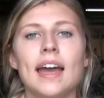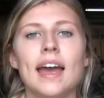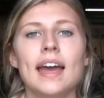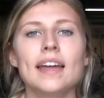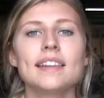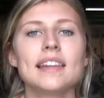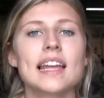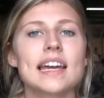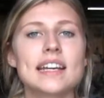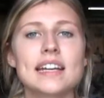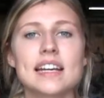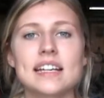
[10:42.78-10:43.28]

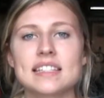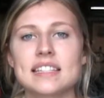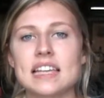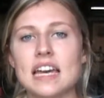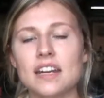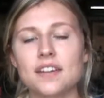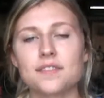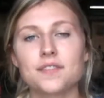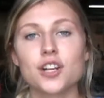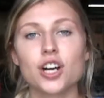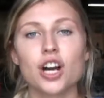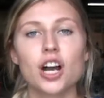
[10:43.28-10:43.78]
And like I
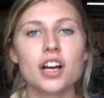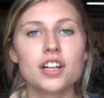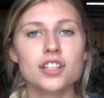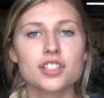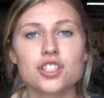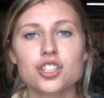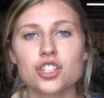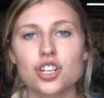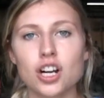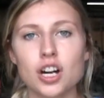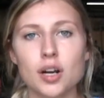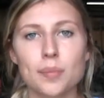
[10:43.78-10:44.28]
said, if you're
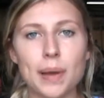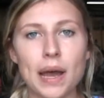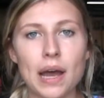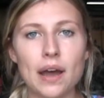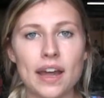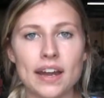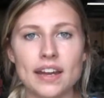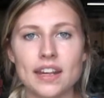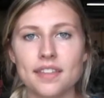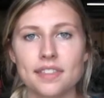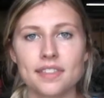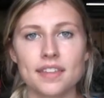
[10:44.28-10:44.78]
unsure about
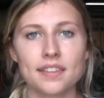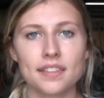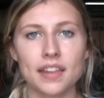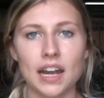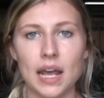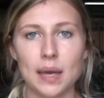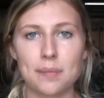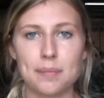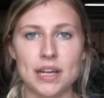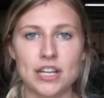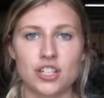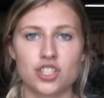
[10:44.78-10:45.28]
anything
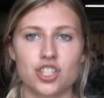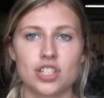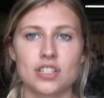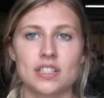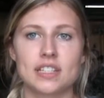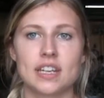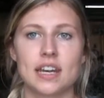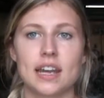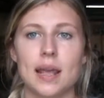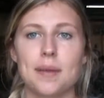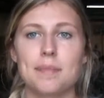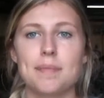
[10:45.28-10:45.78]
that I mentioned
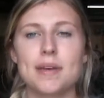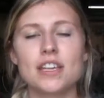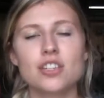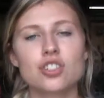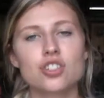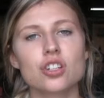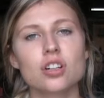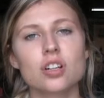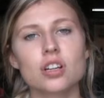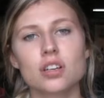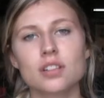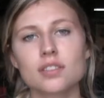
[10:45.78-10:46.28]
today, make
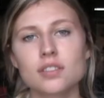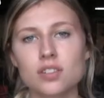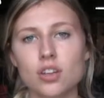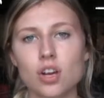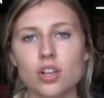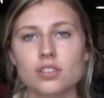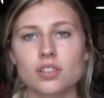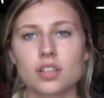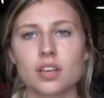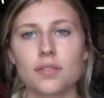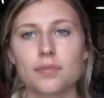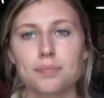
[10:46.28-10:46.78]
sure to
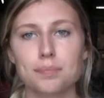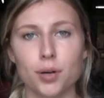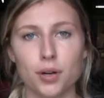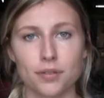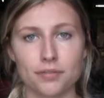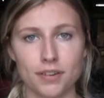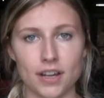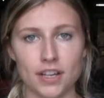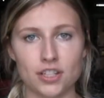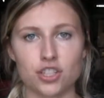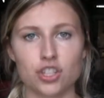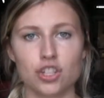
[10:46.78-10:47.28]
consult a
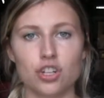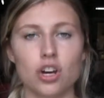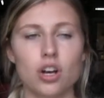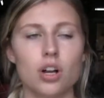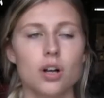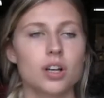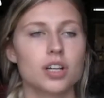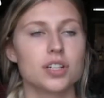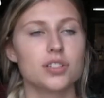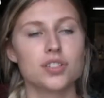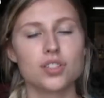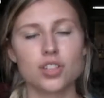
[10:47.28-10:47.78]

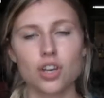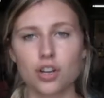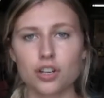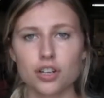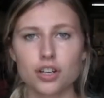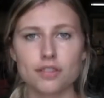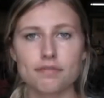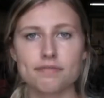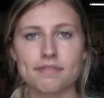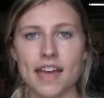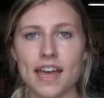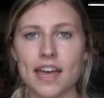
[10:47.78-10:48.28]
professional, consult
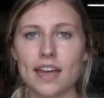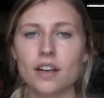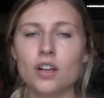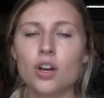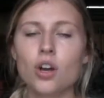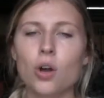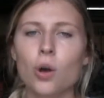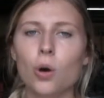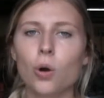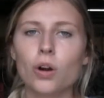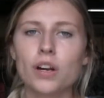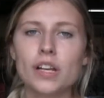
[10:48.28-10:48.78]
your vet
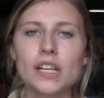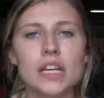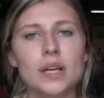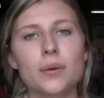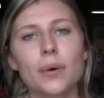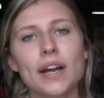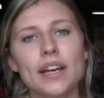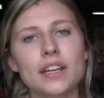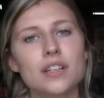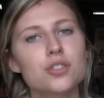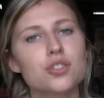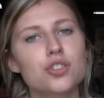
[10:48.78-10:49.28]
or
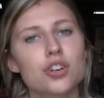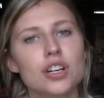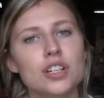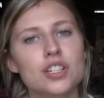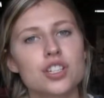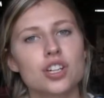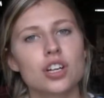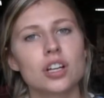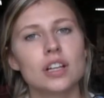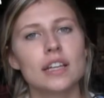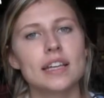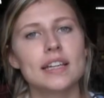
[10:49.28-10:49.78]
equine
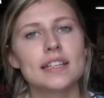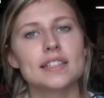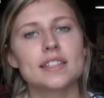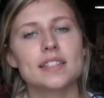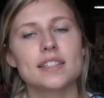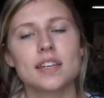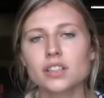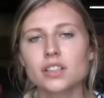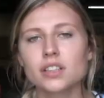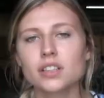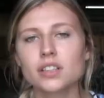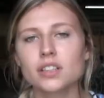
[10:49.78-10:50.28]

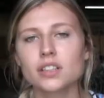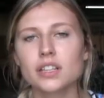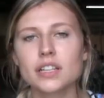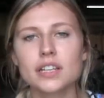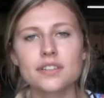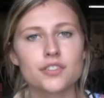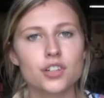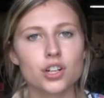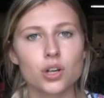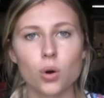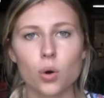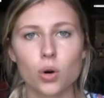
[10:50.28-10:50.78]
nutritionalist. Never
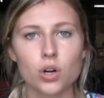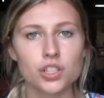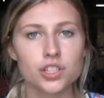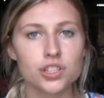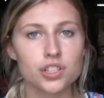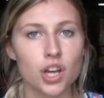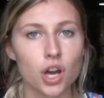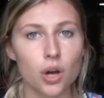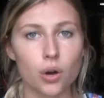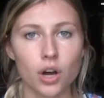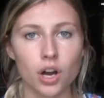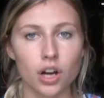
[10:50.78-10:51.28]
leave your horse
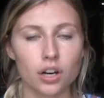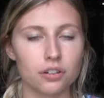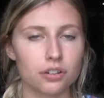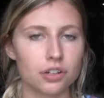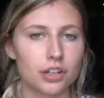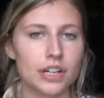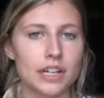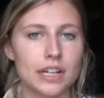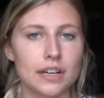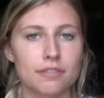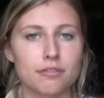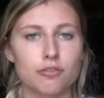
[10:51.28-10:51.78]
go
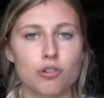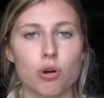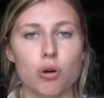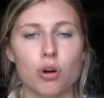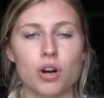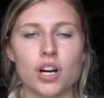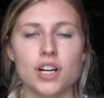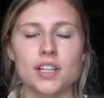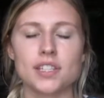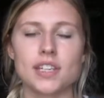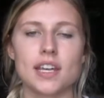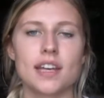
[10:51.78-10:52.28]
hungry, of
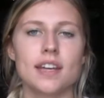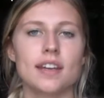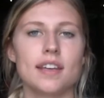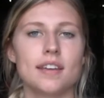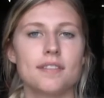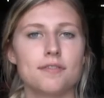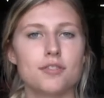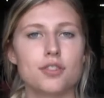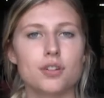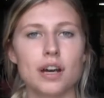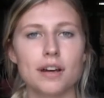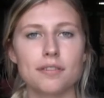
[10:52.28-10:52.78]
course, and
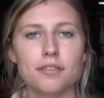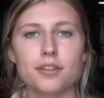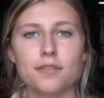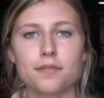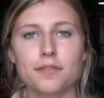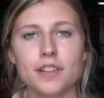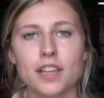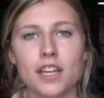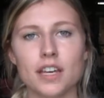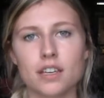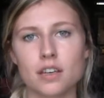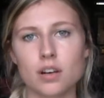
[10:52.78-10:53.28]
if you ever
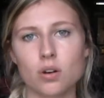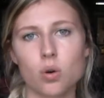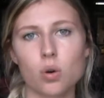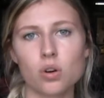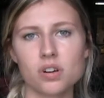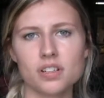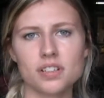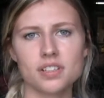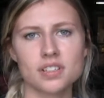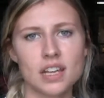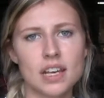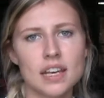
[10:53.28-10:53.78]
feel like your
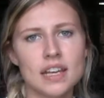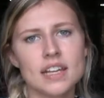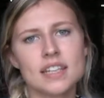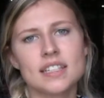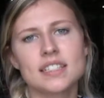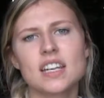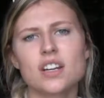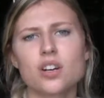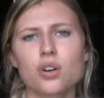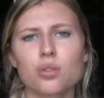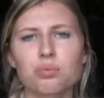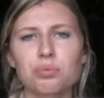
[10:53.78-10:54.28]
horse
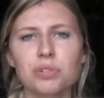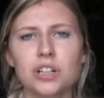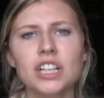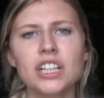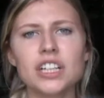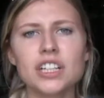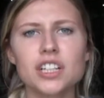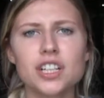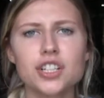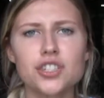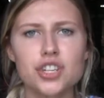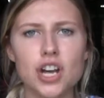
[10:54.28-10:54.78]
did a
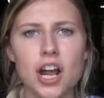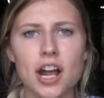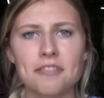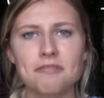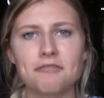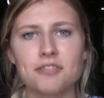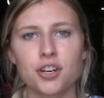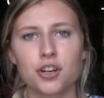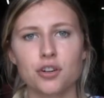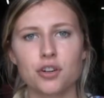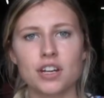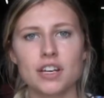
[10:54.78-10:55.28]
really good job
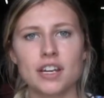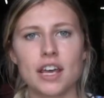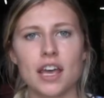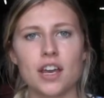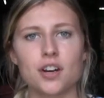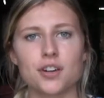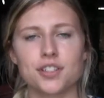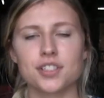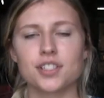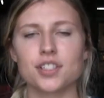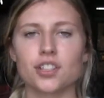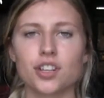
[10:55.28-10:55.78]
for you today
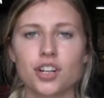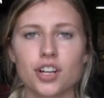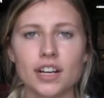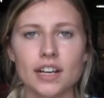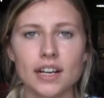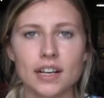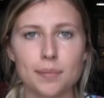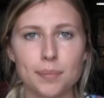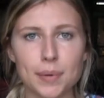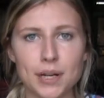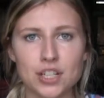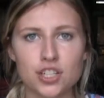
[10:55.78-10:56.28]
or is
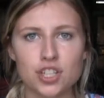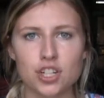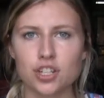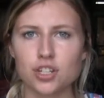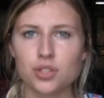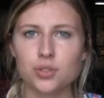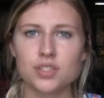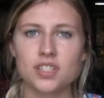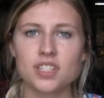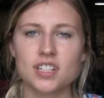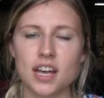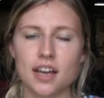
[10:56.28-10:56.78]
learning a bunch of
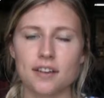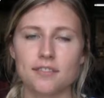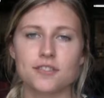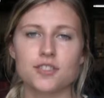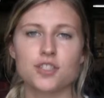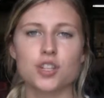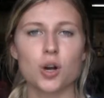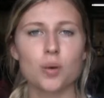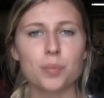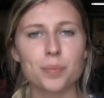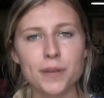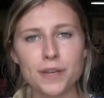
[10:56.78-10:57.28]
new stuff,
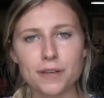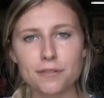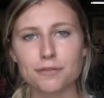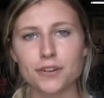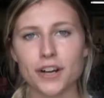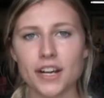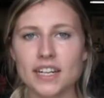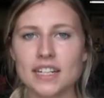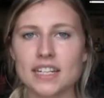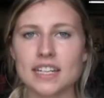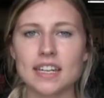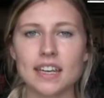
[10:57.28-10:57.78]
don't be
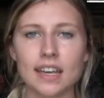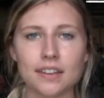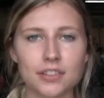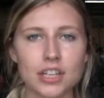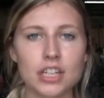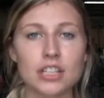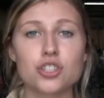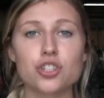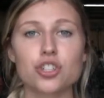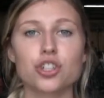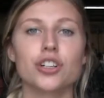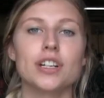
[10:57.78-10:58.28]
afraid to give
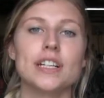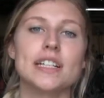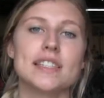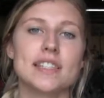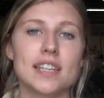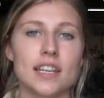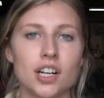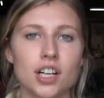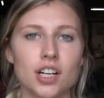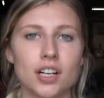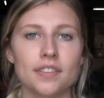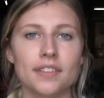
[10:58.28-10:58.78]
it treats
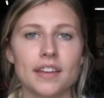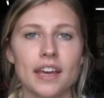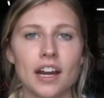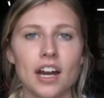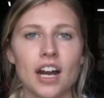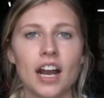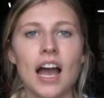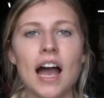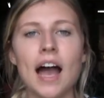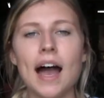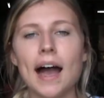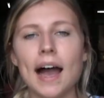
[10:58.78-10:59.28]
here and
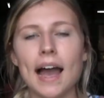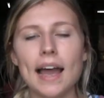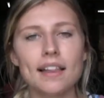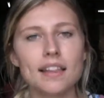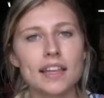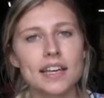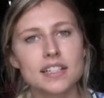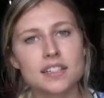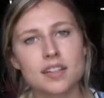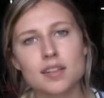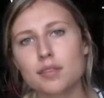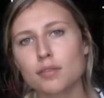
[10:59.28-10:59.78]
there. I
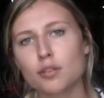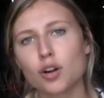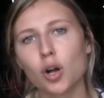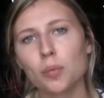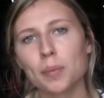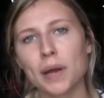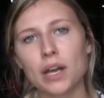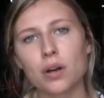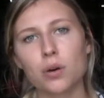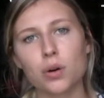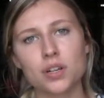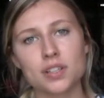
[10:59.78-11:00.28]
like to throw
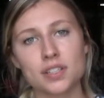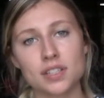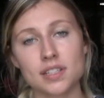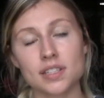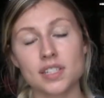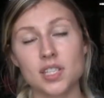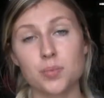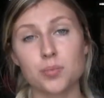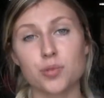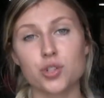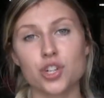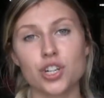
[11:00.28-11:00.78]
my horses
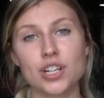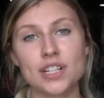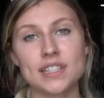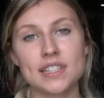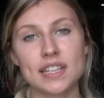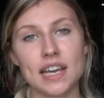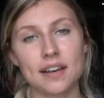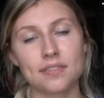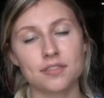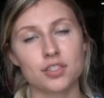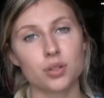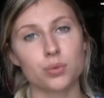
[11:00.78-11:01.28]
some treats
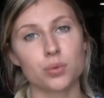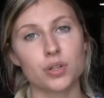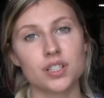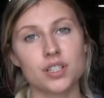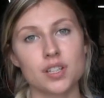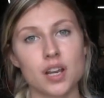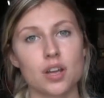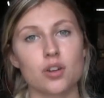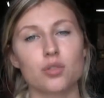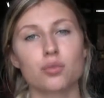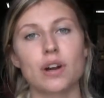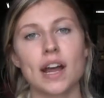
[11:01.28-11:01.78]
after we're
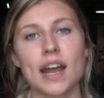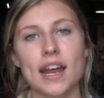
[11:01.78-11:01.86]
done